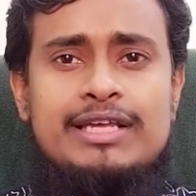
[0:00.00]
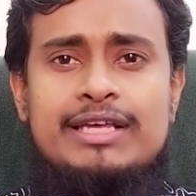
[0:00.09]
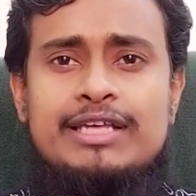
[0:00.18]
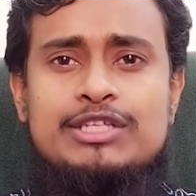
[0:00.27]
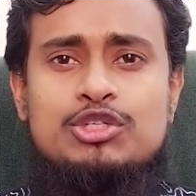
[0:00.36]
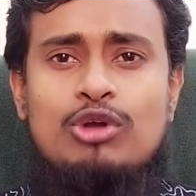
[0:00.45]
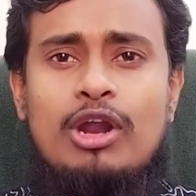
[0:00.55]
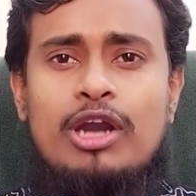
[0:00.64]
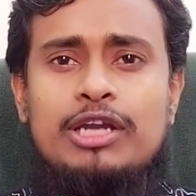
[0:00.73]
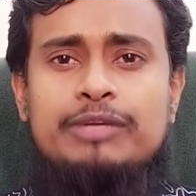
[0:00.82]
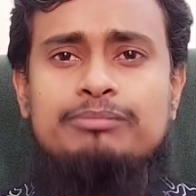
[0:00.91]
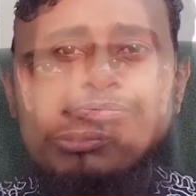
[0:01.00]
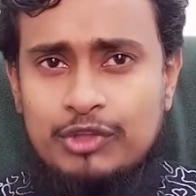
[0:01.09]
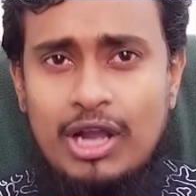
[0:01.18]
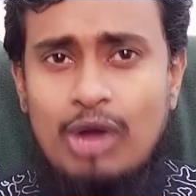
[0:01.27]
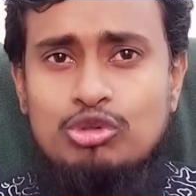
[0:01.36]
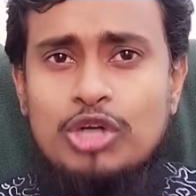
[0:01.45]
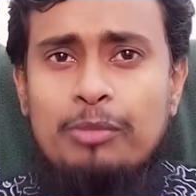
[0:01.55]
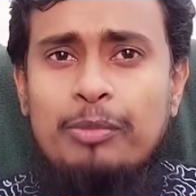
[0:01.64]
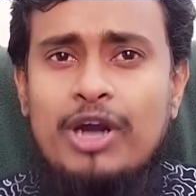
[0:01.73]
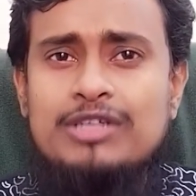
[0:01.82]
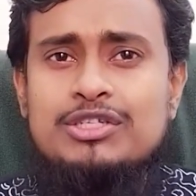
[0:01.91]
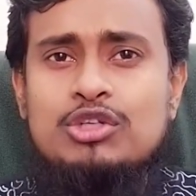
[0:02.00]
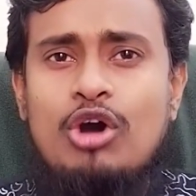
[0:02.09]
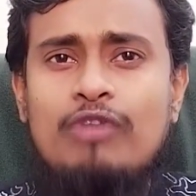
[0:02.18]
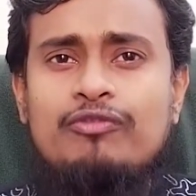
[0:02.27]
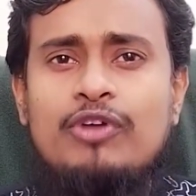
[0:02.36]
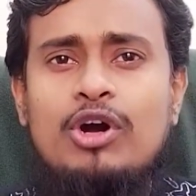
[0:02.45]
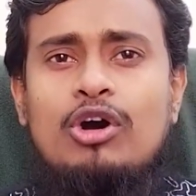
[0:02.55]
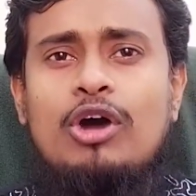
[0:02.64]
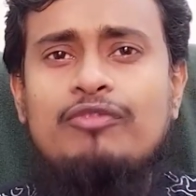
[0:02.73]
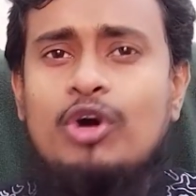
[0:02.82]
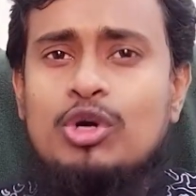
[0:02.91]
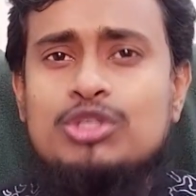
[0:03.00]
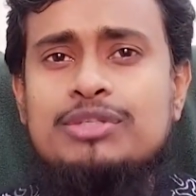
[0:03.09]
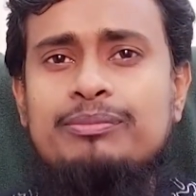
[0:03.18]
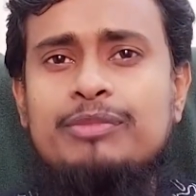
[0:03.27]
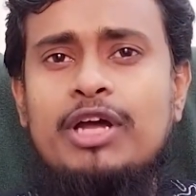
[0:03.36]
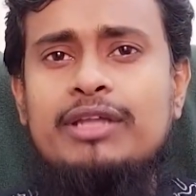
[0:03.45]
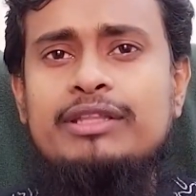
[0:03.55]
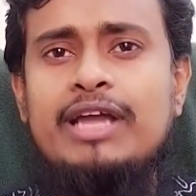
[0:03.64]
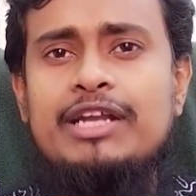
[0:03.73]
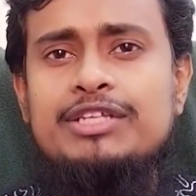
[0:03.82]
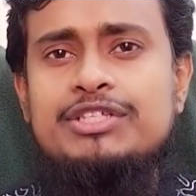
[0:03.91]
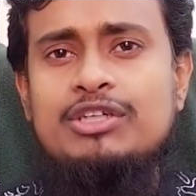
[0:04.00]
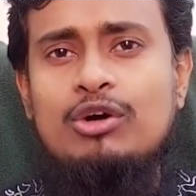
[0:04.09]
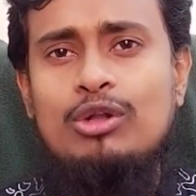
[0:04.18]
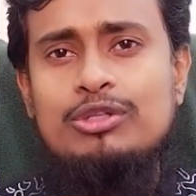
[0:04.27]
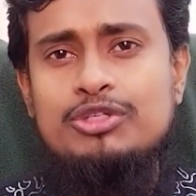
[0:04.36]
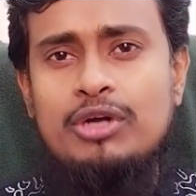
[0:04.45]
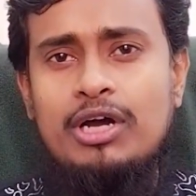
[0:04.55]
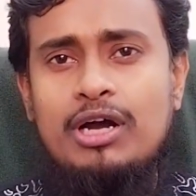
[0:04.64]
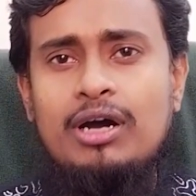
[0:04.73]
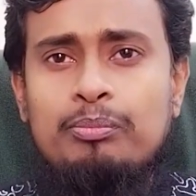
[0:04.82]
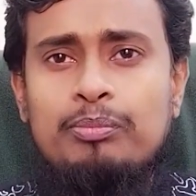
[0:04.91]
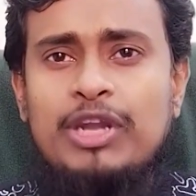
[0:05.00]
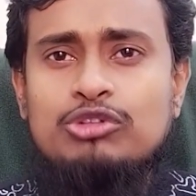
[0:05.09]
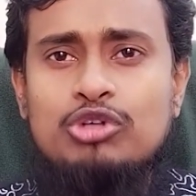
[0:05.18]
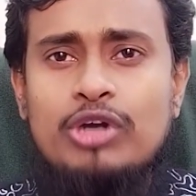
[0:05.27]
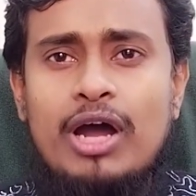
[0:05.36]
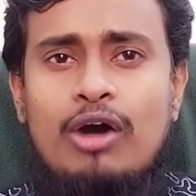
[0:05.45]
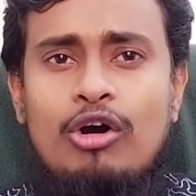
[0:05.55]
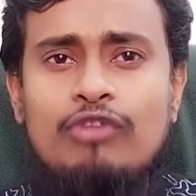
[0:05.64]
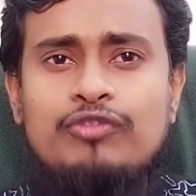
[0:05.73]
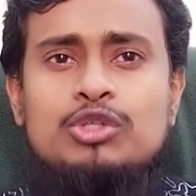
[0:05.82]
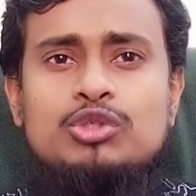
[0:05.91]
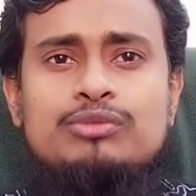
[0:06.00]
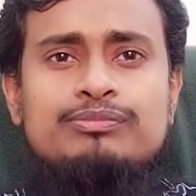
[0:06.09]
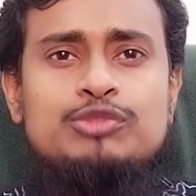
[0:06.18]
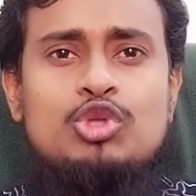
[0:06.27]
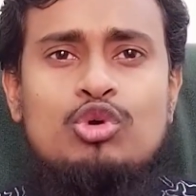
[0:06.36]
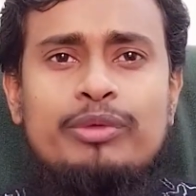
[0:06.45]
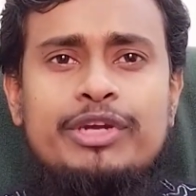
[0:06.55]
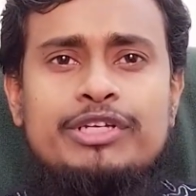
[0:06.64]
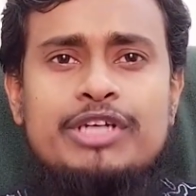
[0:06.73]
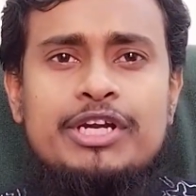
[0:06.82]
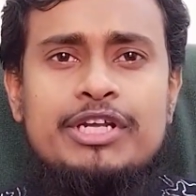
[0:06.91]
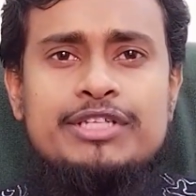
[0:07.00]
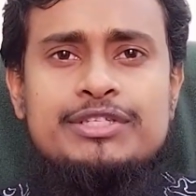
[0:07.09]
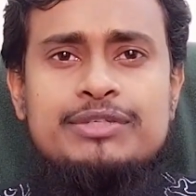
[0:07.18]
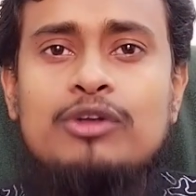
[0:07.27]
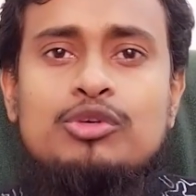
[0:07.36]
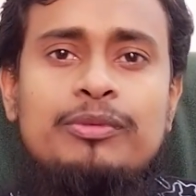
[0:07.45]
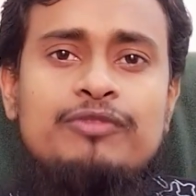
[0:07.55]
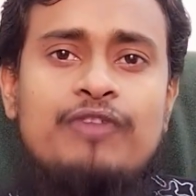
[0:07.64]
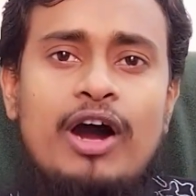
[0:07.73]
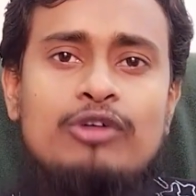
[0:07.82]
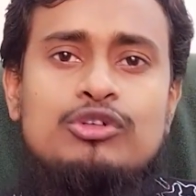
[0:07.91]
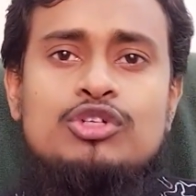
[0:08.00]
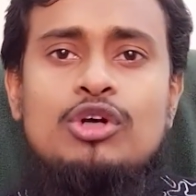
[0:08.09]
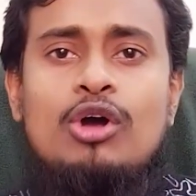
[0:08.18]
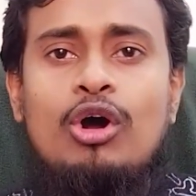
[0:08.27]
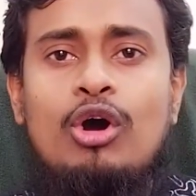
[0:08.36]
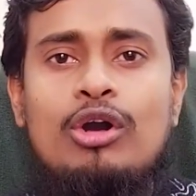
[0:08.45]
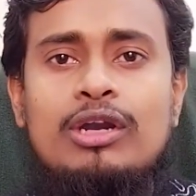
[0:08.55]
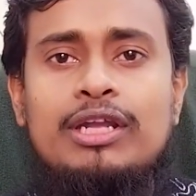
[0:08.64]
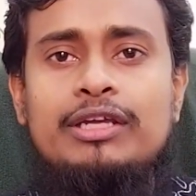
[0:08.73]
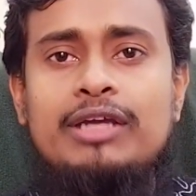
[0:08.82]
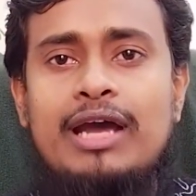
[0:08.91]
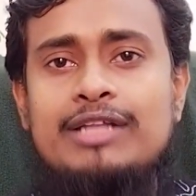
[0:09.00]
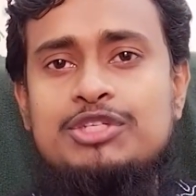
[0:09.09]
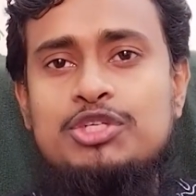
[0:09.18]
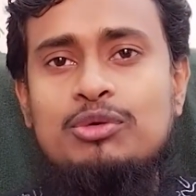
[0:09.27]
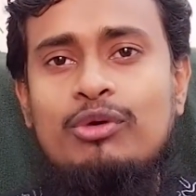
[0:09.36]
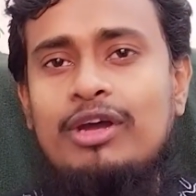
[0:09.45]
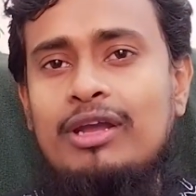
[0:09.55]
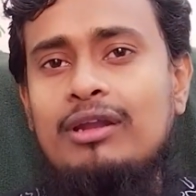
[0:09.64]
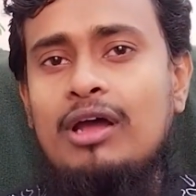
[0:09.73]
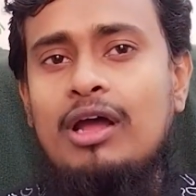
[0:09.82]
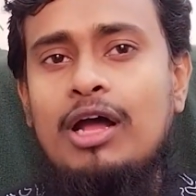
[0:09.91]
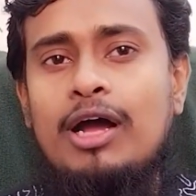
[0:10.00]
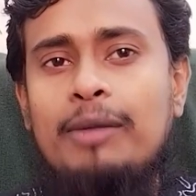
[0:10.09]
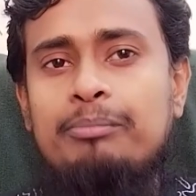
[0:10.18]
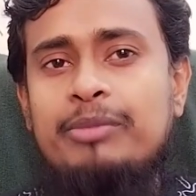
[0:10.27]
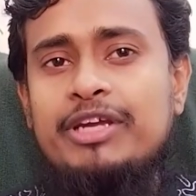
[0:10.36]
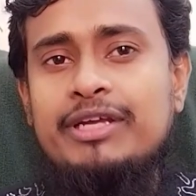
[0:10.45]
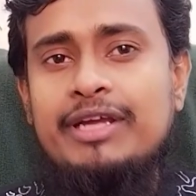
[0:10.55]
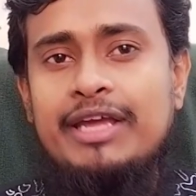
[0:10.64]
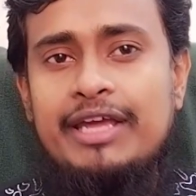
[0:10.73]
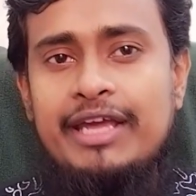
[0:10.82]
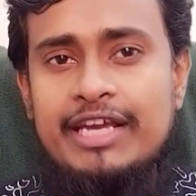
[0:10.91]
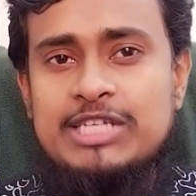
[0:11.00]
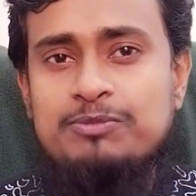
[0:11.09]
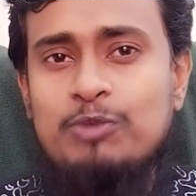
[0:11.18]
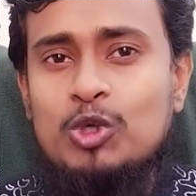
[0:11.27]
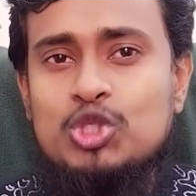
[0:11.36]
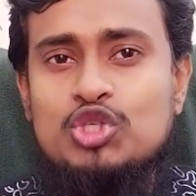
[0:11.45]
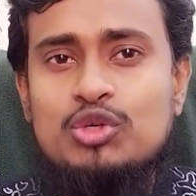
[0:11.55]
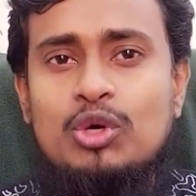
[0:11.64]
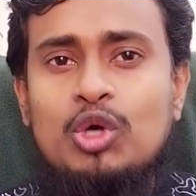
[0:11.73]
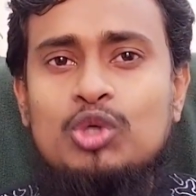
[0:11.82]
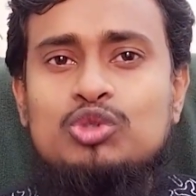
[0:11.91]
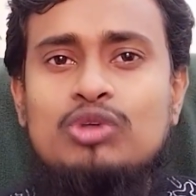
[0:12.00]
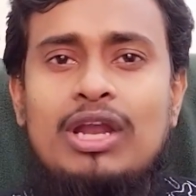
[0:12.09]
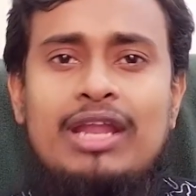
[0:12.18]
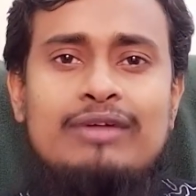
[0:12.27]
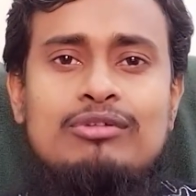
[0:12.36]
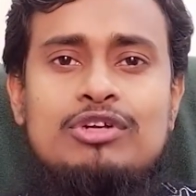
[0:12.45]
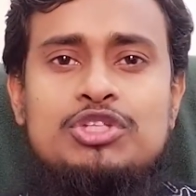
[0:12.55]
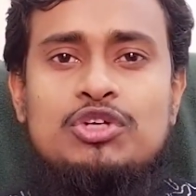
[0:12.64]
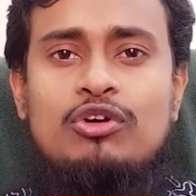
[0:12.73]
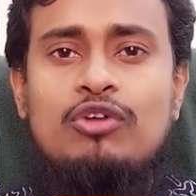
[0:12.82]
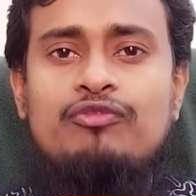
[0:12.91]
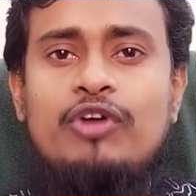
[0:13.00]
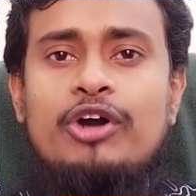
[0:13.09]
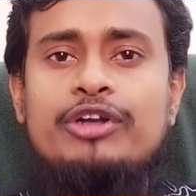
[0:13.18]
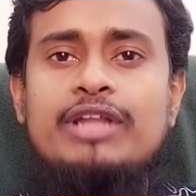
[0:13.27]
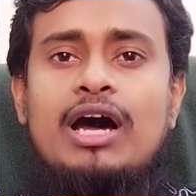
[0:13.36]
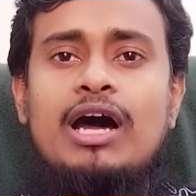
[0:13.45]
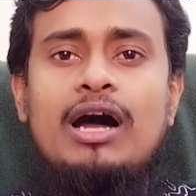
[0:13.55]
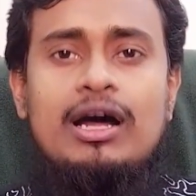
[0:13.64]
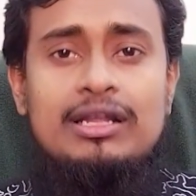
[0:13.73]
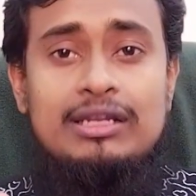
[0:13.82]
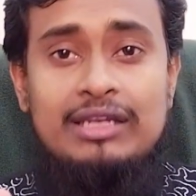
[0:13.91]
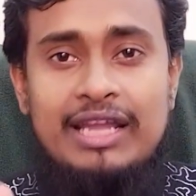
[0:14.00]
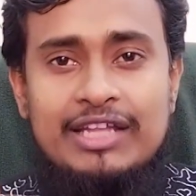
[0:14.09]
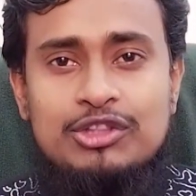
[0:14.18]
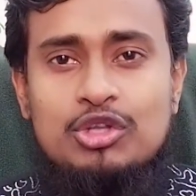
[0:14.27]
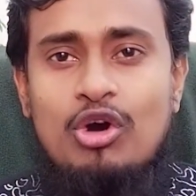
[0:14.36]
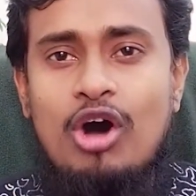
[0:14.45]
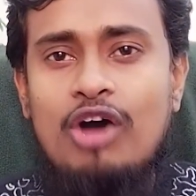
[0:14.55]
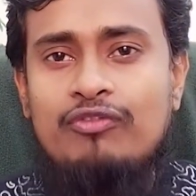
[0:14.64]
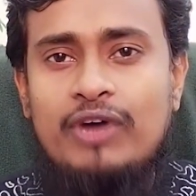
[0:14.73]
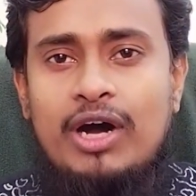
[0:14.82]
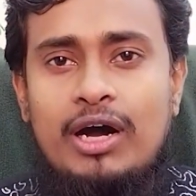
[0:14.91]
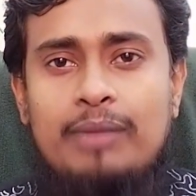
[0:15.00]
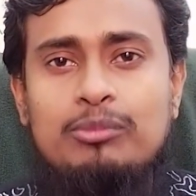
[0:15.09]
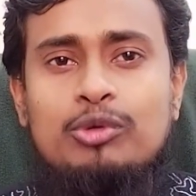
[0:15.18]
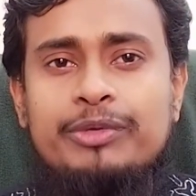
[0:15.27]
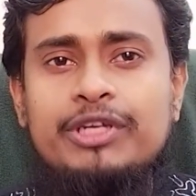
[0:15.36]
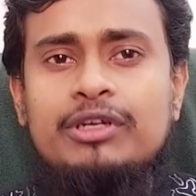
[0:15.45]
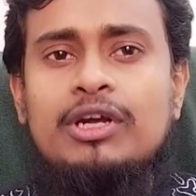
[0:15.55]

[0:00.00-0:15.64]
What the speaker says: scholarly counterparts. Of course, there is also a plethora of documentaries to be found only as well. Being exposed to a language for the length of a movie